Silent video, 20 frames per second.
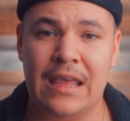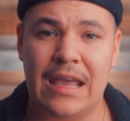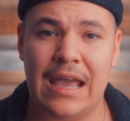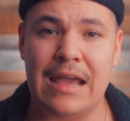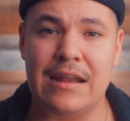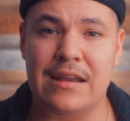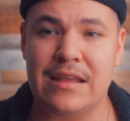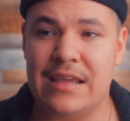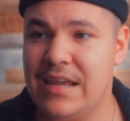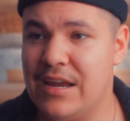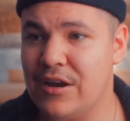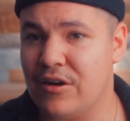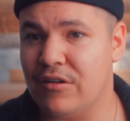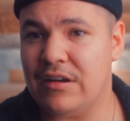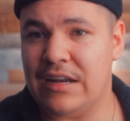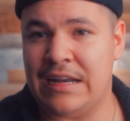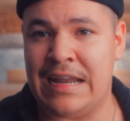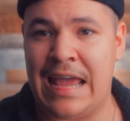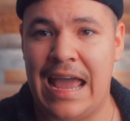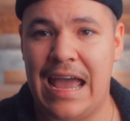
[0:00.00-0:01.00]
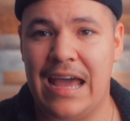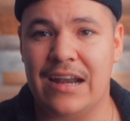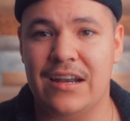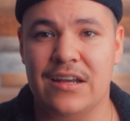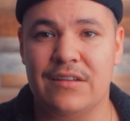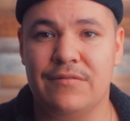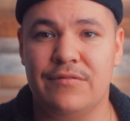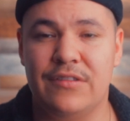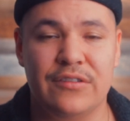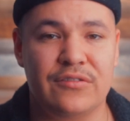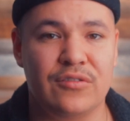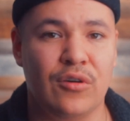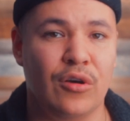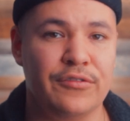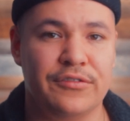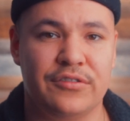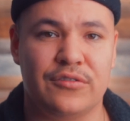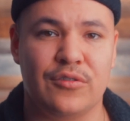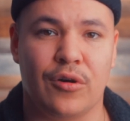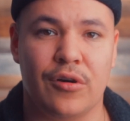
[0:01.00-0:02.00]
And here in Hannah, this
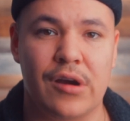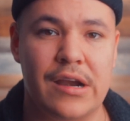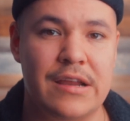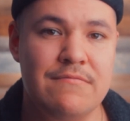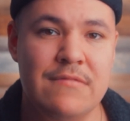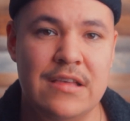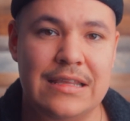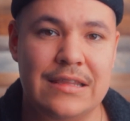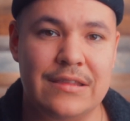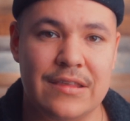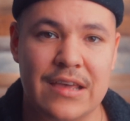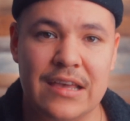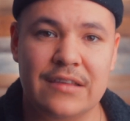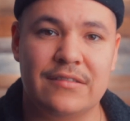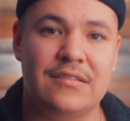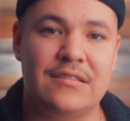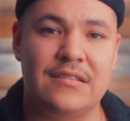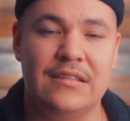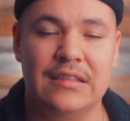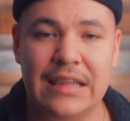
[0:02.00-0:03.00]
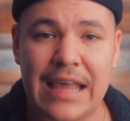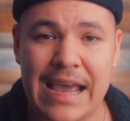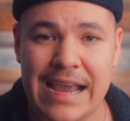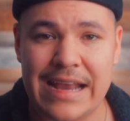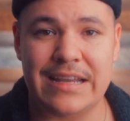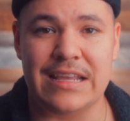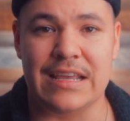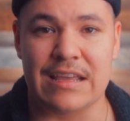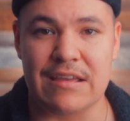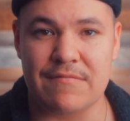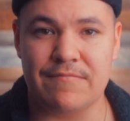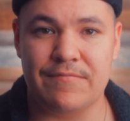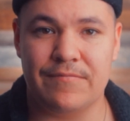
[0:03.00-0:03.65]
whole story, this lady